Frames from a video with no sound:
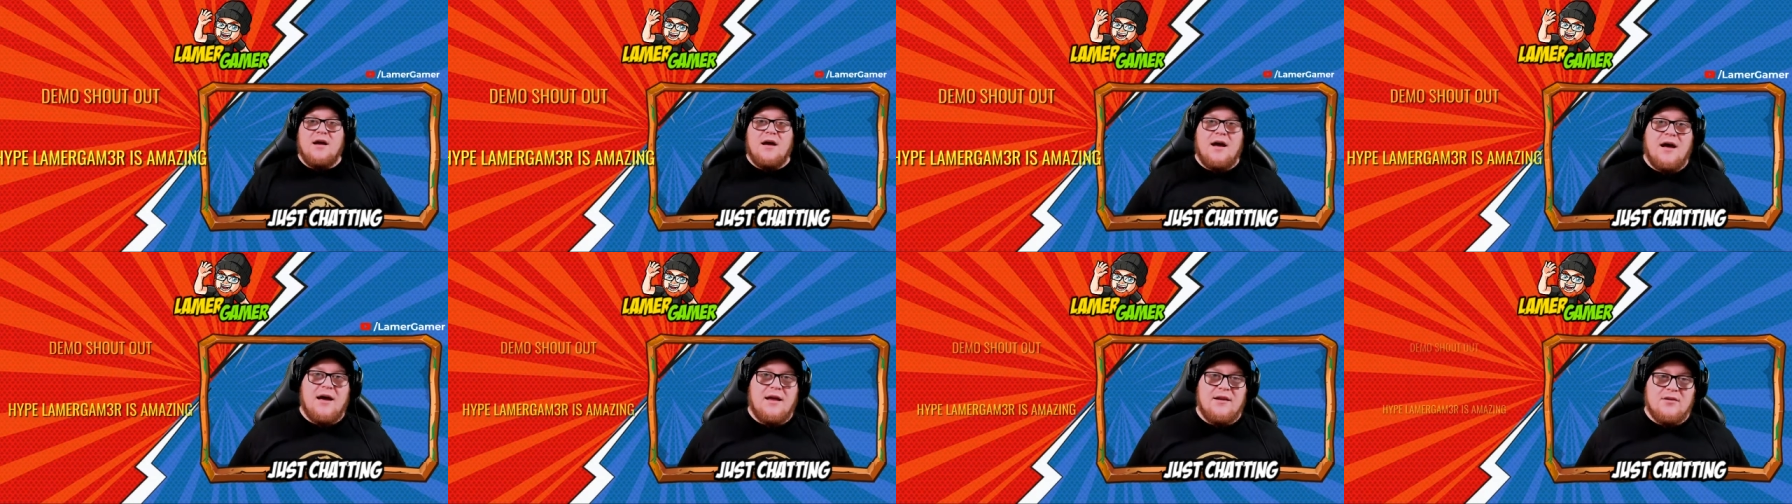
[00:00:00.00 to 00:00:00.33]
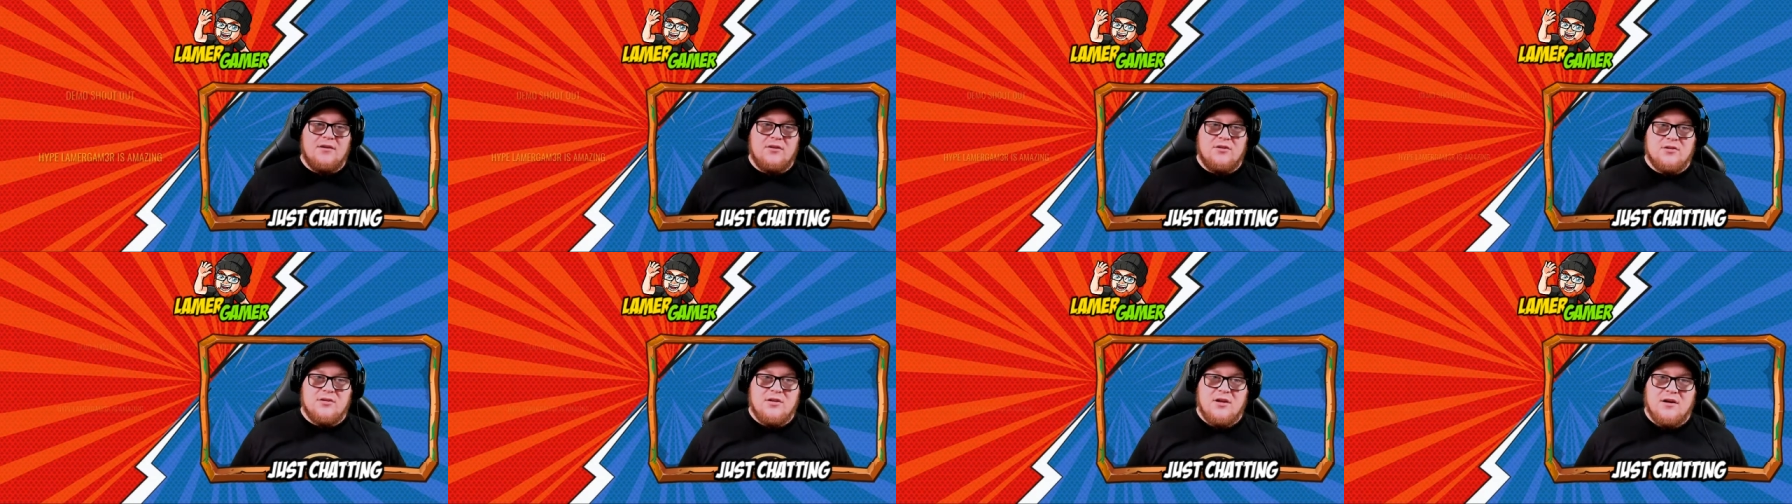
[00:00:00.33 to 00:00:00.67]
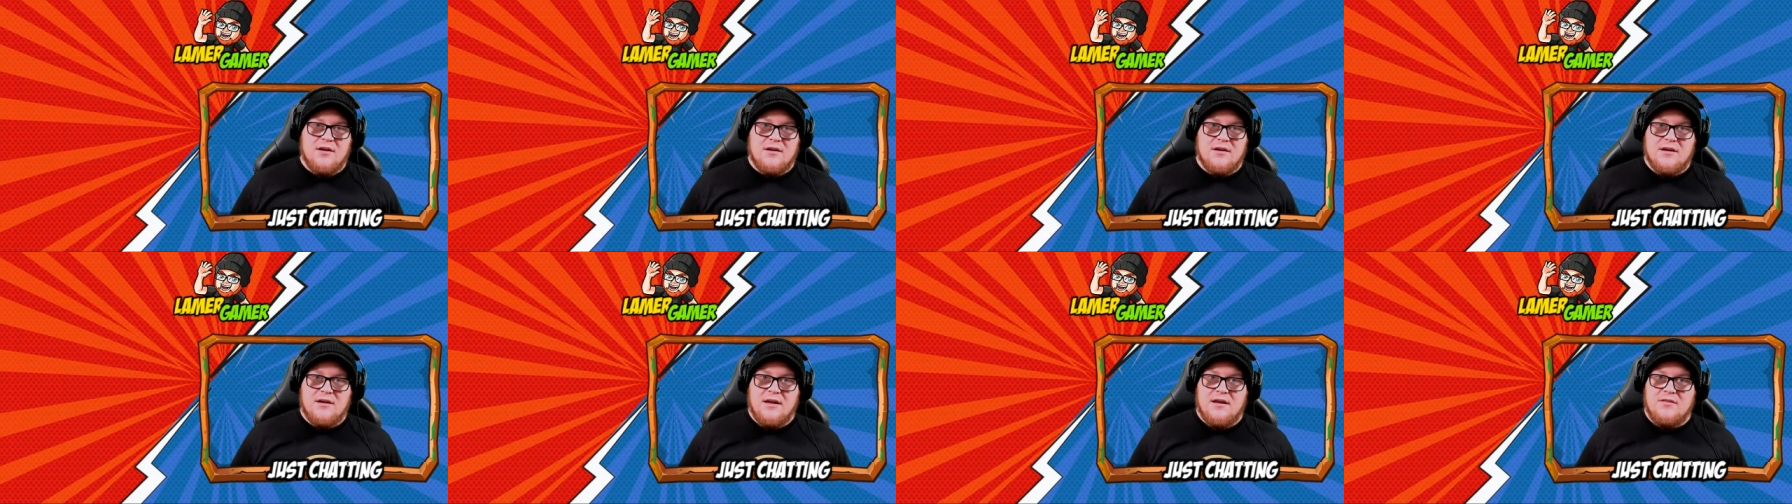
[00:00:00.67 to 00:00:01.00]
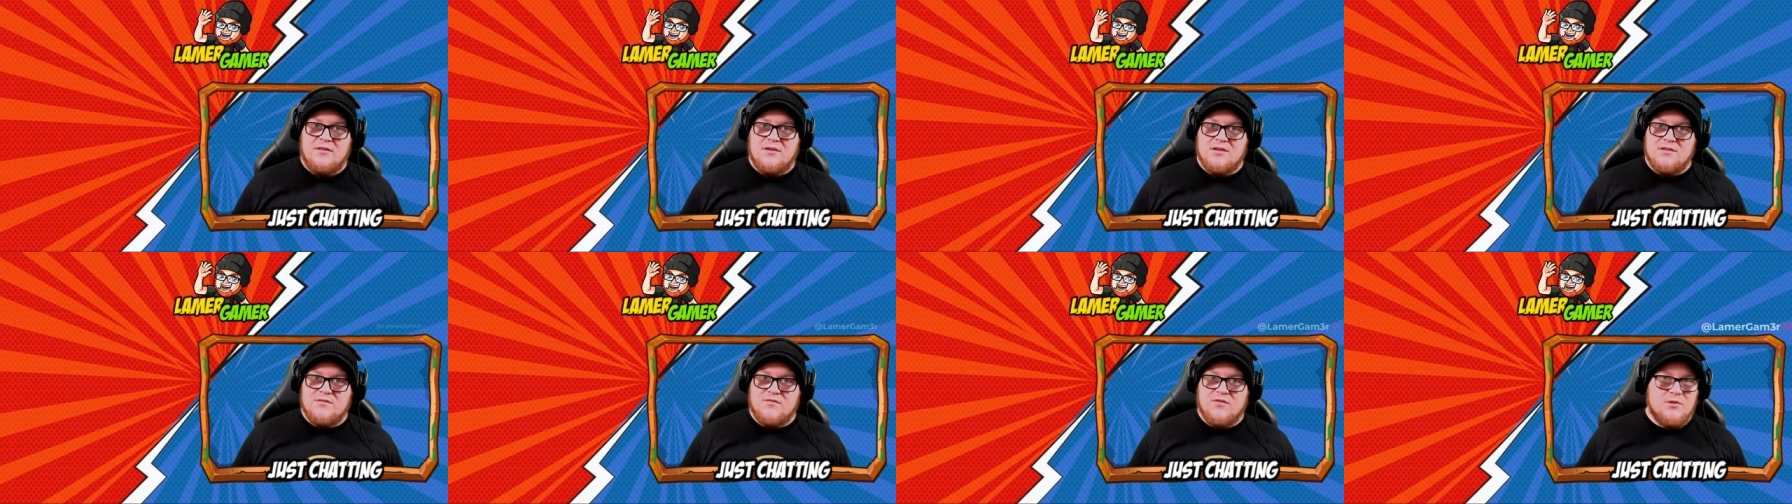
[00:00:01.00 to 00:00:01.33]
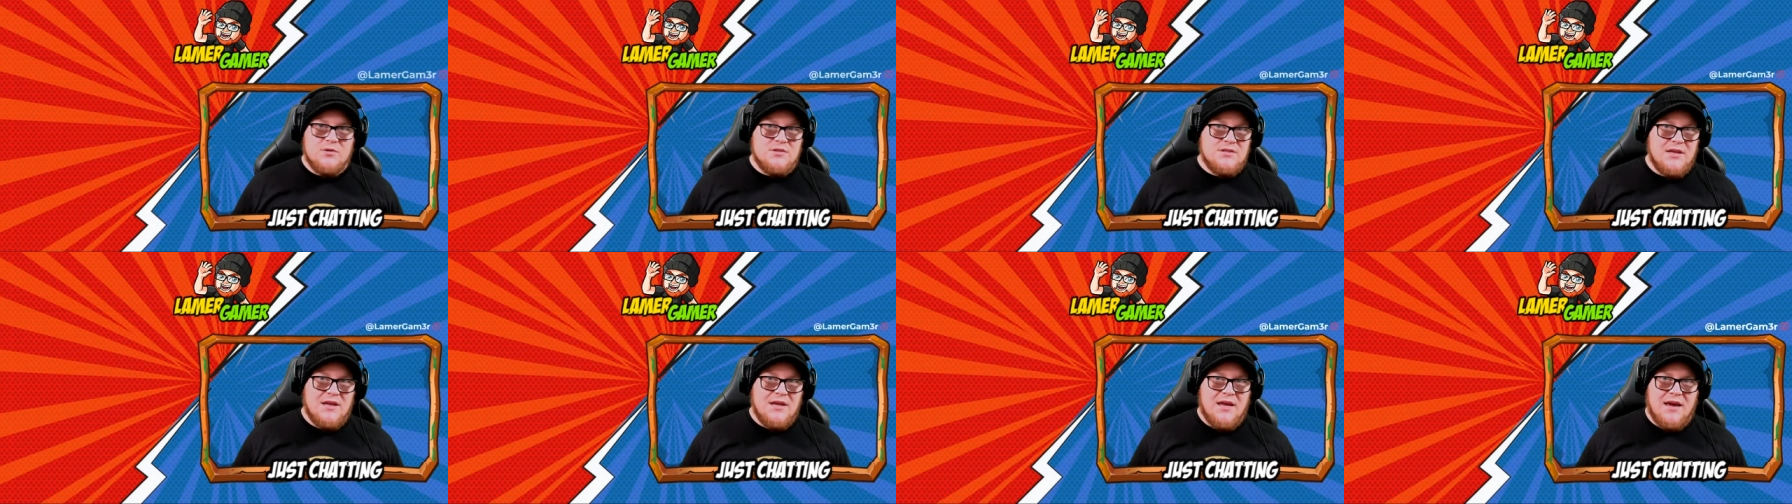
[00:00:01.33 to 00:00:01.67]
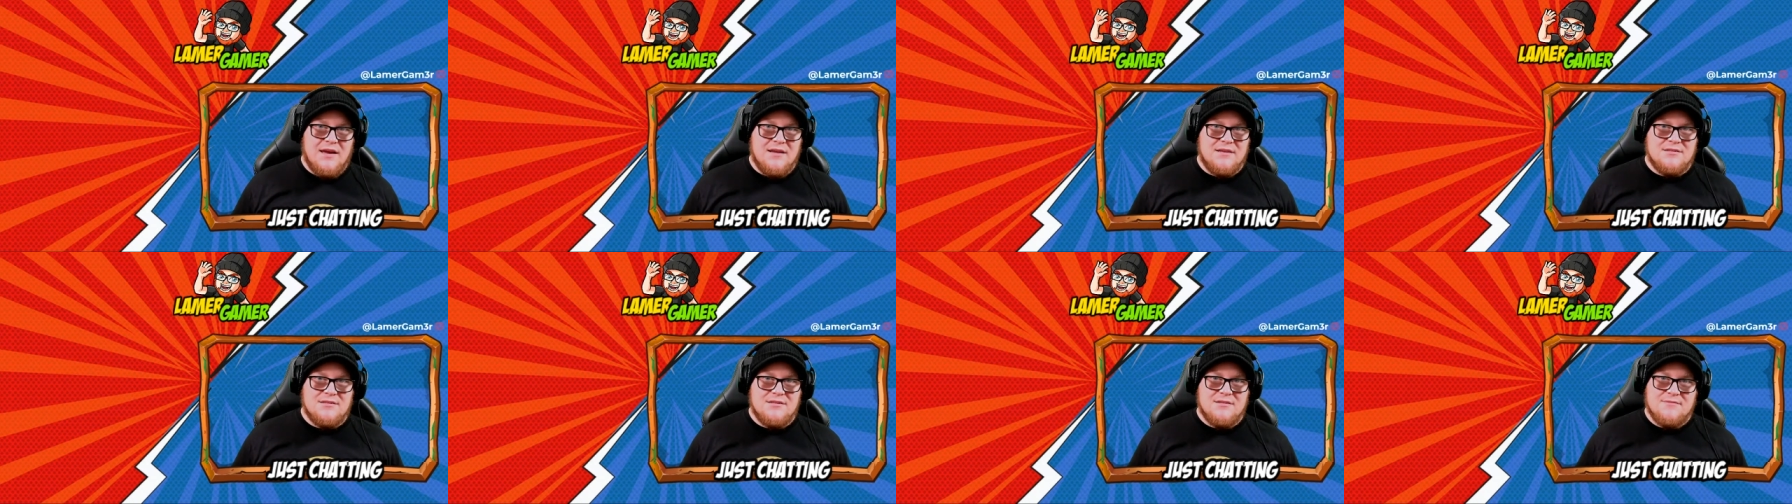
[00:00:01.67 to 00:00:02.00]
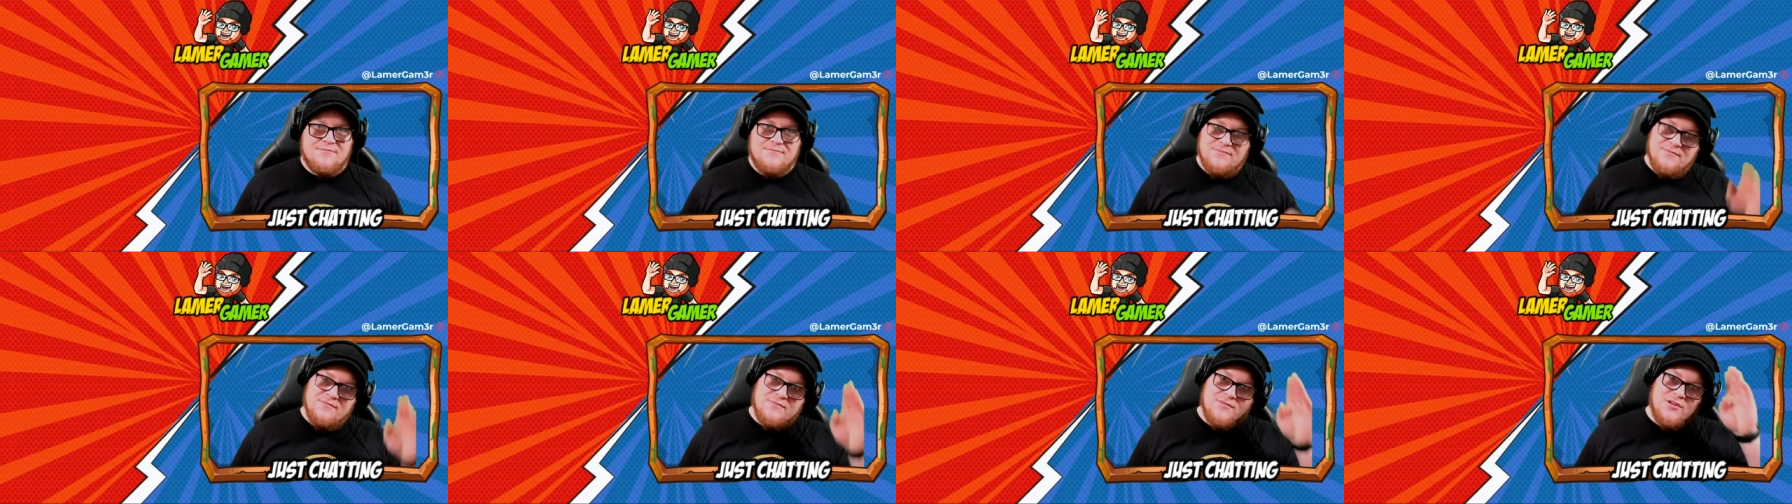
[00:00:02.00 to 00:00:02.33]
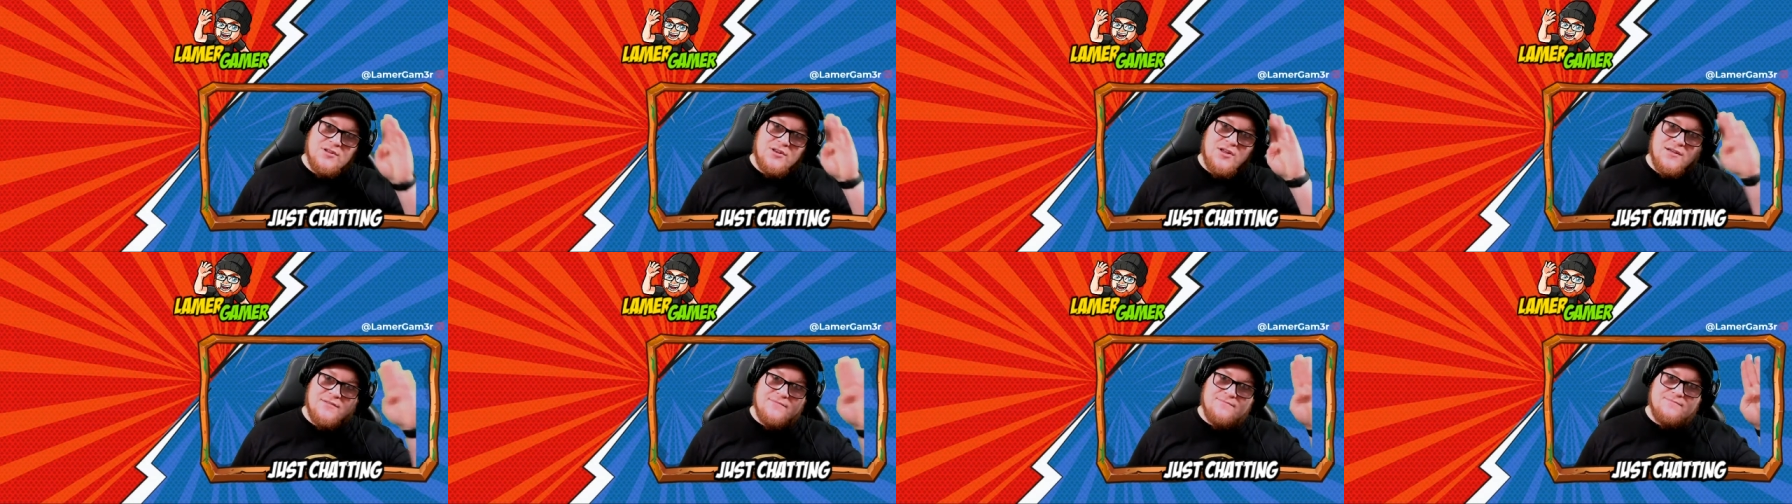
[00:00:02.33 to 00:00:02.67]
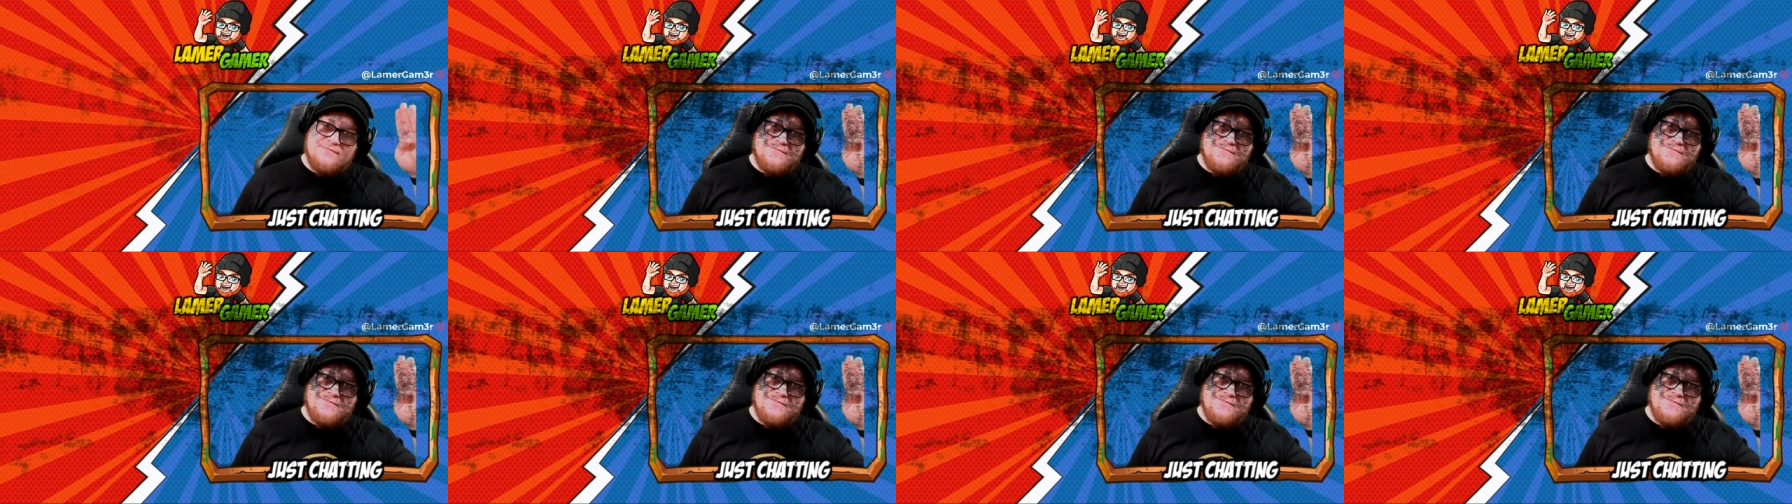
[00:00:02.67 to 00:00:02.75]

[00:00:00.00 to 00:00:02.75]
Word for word: and good luck getting those viewers engaged. Good night.